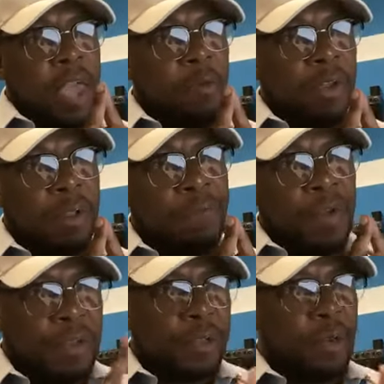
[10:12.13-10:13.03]
and we
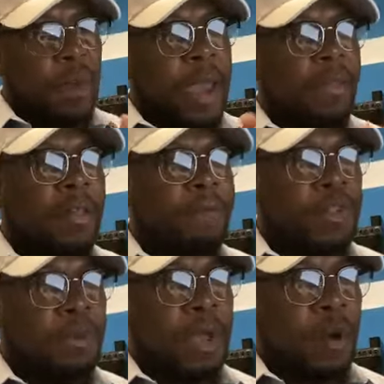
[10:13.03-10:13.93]
defended the rights of
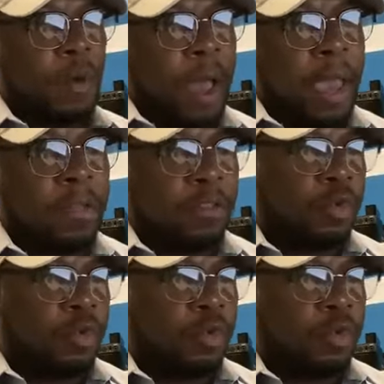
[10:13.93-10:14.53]
Tamir Rice,